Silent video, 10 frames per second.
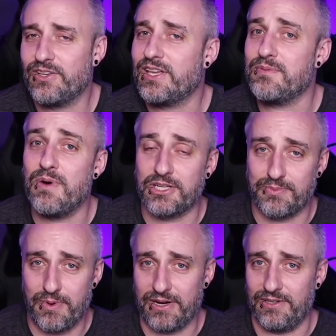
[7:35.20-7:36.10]

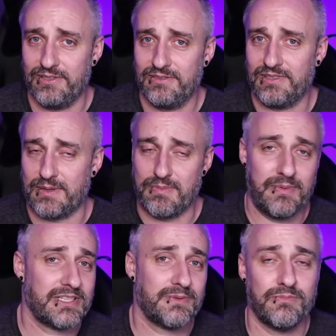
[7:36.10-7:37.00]
much better. Like
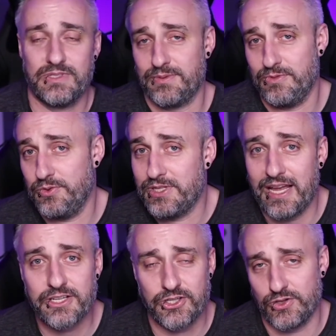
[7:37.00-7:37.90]
maybe some new
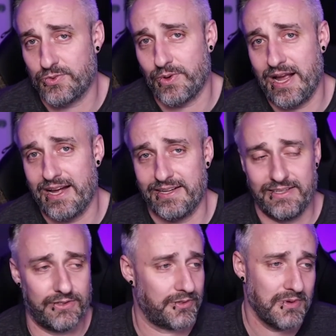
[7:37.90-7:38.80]
textures were
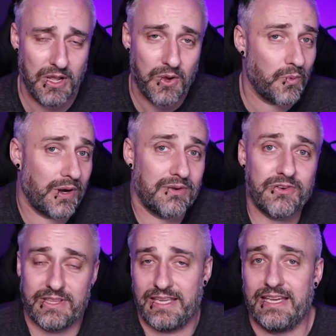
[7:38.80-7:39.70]
added, or
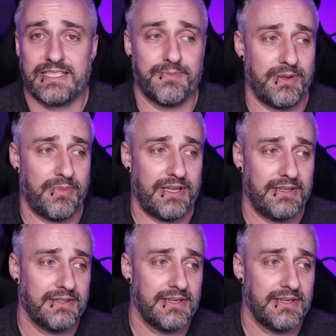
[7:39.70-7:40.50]
whatever the case may be.